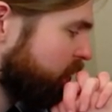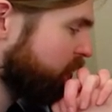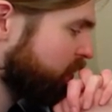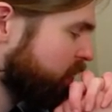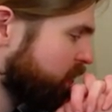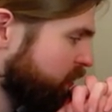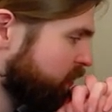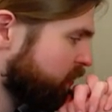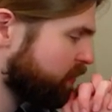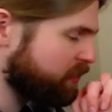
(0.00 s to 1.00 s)

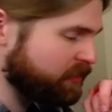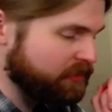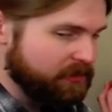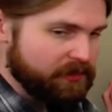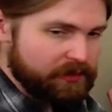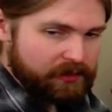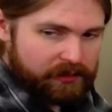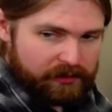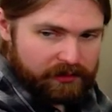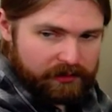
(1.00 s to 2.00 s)

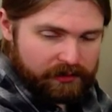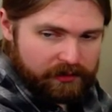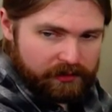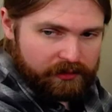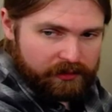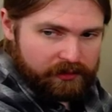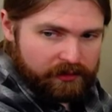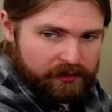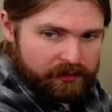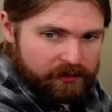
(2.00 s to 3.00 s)

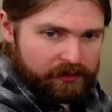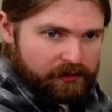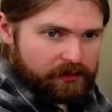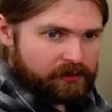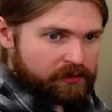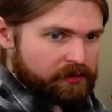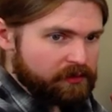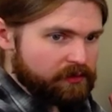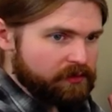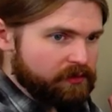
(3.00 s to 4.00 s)

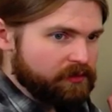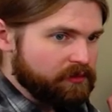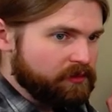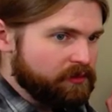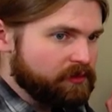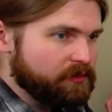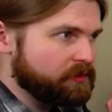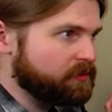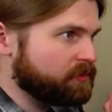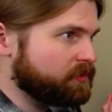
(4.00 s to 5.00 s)

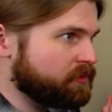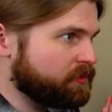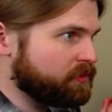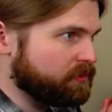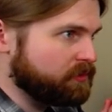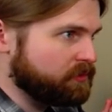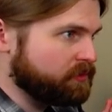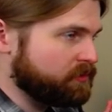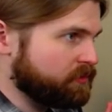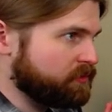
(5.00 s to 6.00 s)

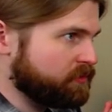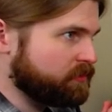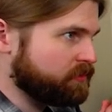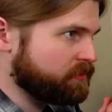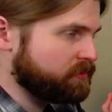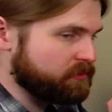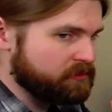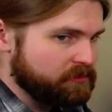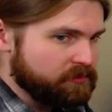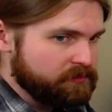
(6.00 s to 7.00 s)

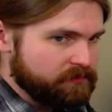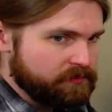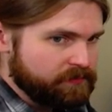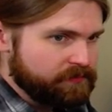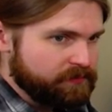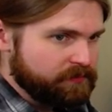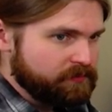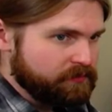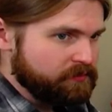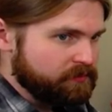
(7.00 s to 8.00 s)
(silent)